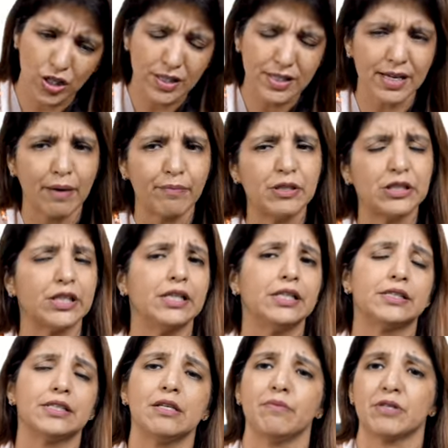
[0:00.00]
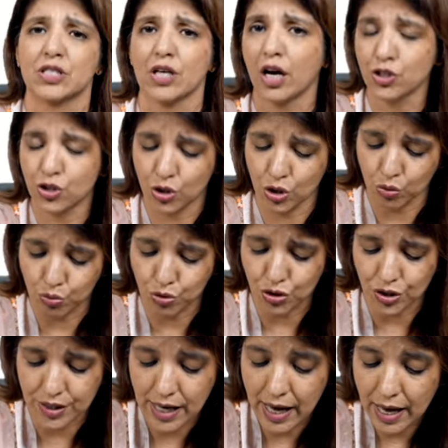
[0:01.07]
and simultaneously massage the
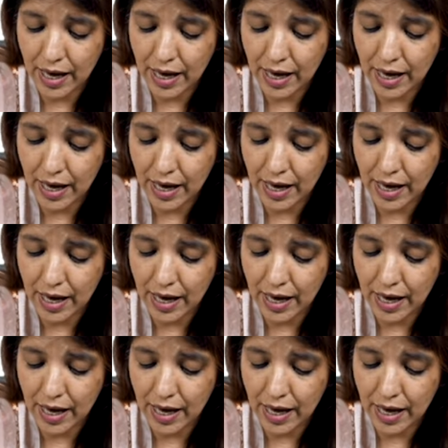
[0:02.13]
uterus